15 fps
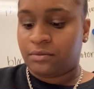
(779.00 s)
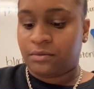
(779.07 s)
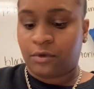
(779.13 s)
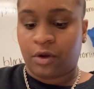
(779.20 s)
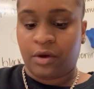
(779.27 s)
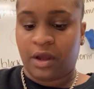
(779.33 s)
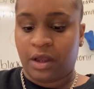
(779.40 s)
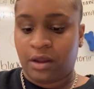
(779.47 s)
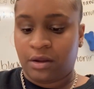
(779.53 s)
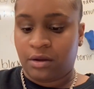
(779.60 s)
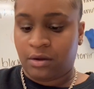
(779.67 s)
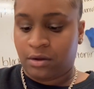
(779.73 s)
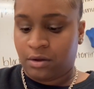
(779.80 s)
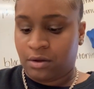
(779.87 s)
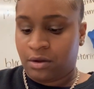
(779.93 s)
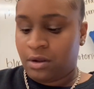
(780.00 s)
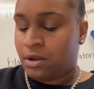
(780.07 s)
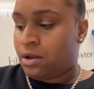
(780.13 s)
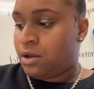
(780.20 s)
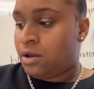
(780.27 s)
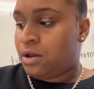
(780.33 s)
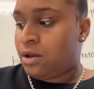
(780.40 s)
okay?
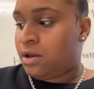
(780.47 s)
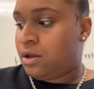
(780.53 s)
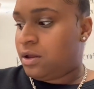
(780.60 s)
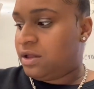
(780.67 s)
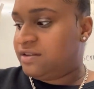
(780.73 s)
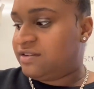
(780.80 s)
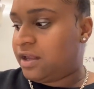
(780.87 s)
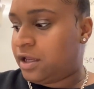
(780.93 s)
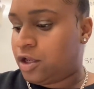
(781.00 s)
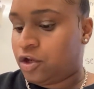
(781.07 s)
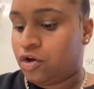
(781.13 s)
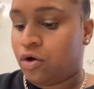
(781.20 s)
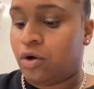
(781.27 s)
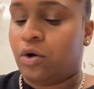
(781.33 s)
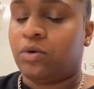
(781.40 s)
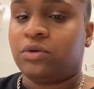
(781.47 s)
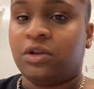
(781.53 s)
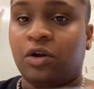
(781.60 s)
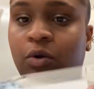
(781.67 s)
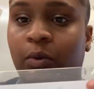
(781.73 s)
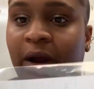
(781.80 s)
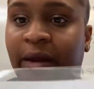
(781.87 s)
It's like your own
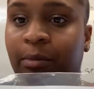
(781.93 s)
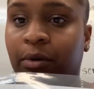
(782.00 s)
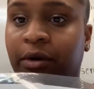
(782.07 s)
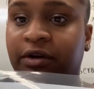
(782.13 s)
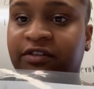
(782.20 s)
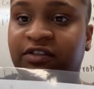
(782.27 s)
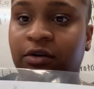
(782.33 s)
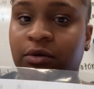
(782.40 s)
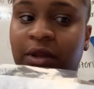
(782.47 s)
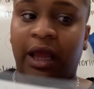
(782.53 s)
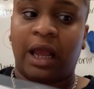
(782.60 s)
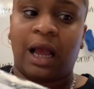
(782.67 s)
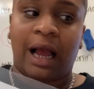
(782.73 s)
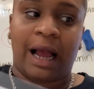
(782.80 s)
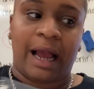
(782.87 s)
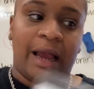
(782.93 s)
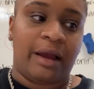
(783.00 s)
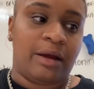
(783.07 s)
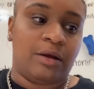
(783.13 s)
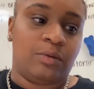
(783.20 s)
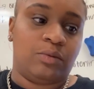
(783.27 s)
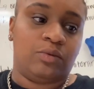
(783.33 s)
little whiteboard. So like
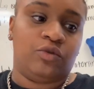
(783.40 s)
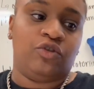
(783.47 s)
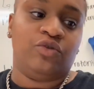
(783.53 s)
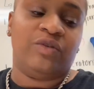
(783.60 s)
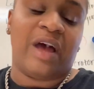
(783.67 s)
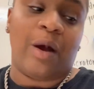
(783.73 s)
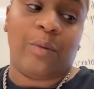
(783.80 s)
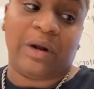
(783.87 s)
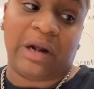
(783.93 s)
I do that when